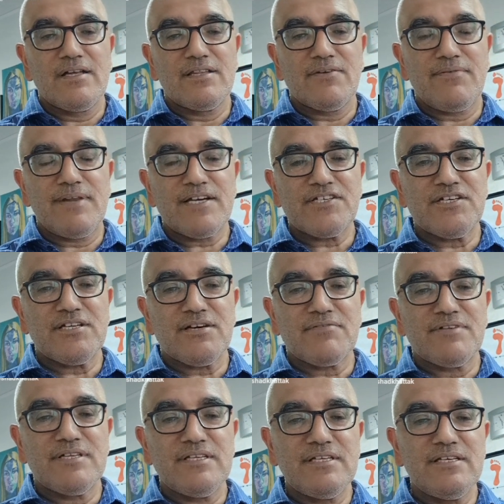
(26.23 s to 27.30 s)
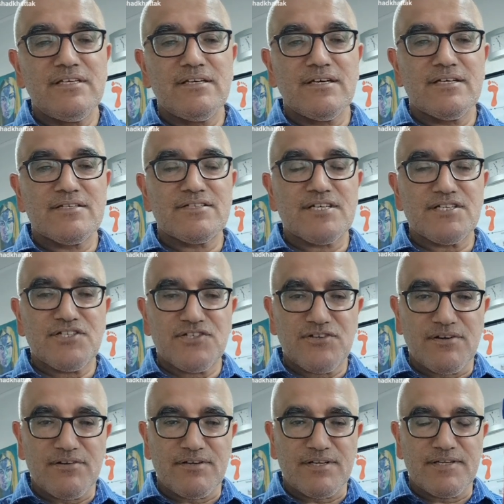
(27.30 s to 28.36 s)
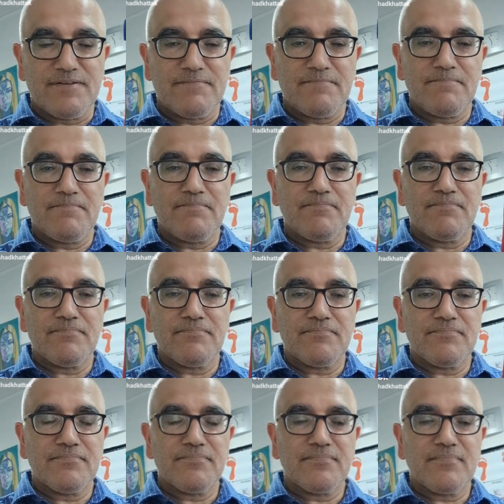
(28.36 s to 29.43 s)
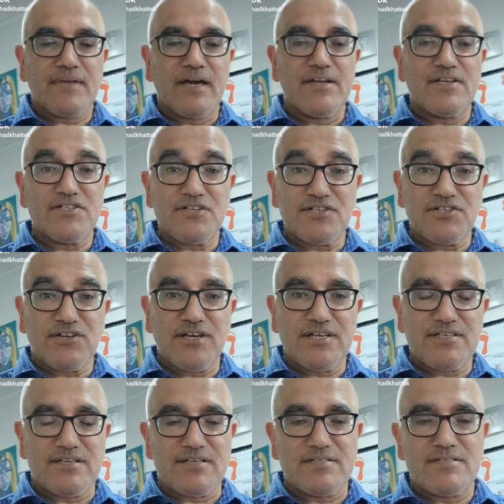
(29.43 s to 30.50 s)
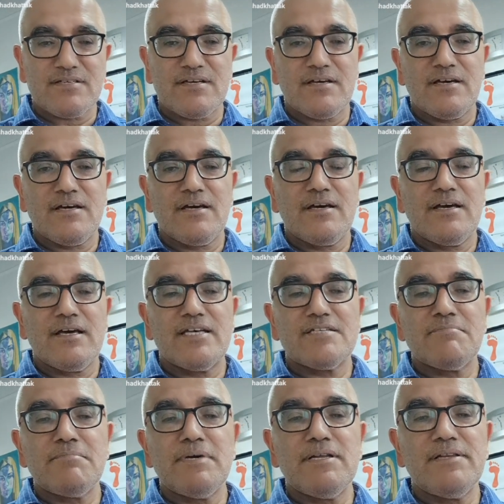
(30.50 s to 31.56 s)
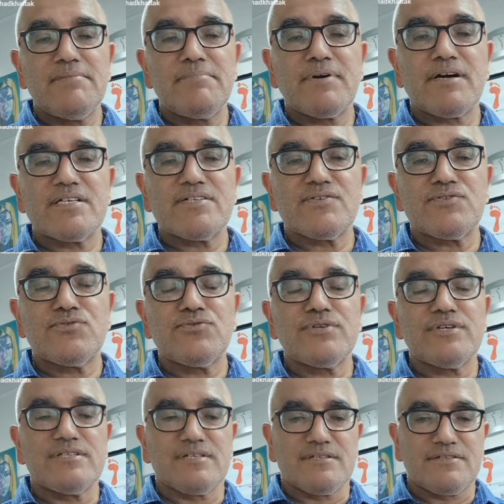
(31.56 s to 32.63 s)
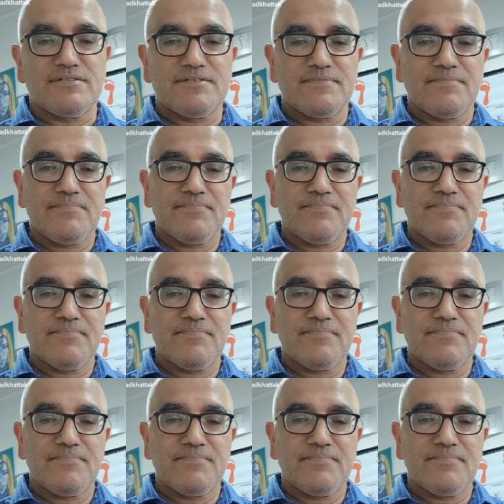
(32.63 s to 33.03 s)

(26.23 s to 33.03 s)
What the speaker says: The flexion of the knee in such children and in such cases is mainly because of two reasons.